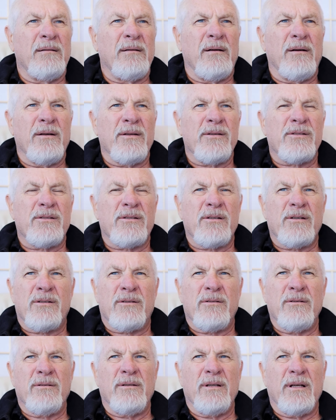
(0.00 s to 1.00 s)
Oh,
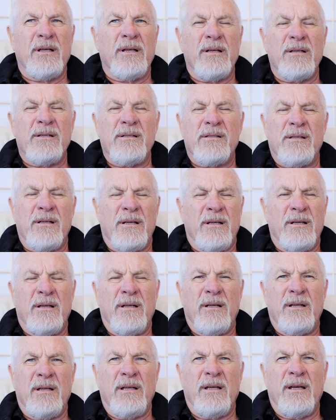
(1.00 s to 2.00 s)
schooling is,
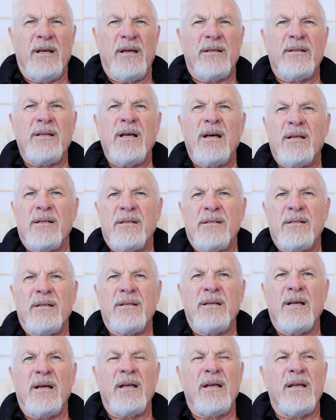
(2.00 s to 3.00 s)
yeah, it does.
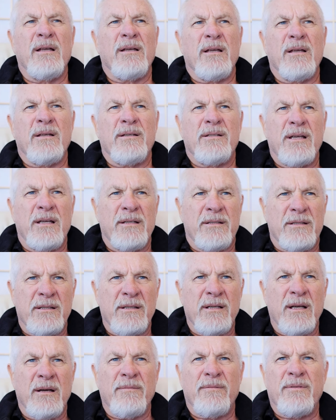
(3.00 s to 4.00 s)
It sets
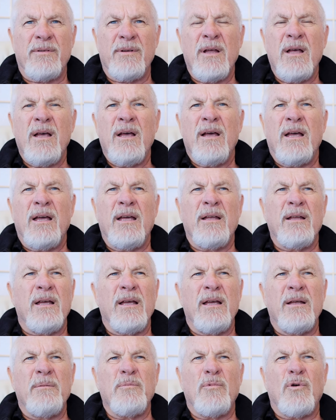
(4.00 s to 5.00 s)
us up for it
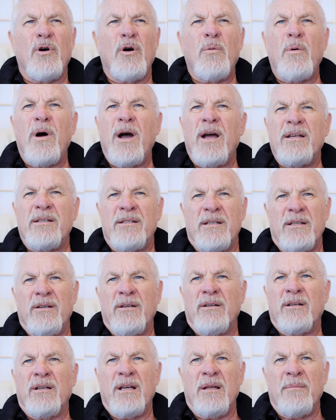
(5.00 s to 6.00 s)
in more ways than
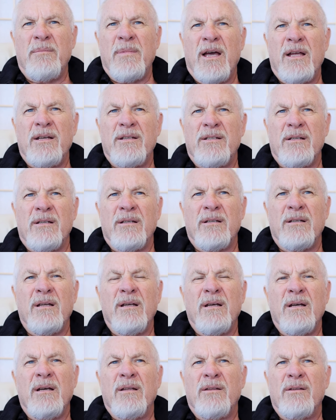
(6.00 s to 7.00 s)
you can imagine.
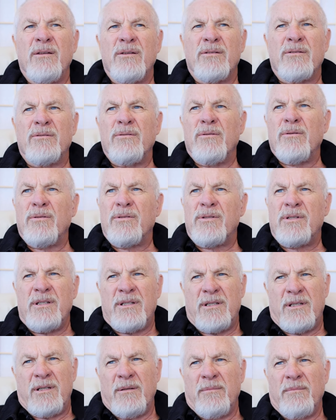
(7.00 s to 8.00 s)
The school
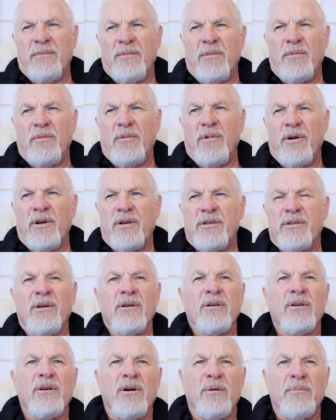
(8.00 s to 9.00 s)
system works
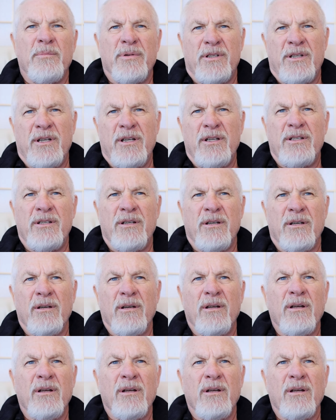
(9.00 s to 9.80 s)
on competition.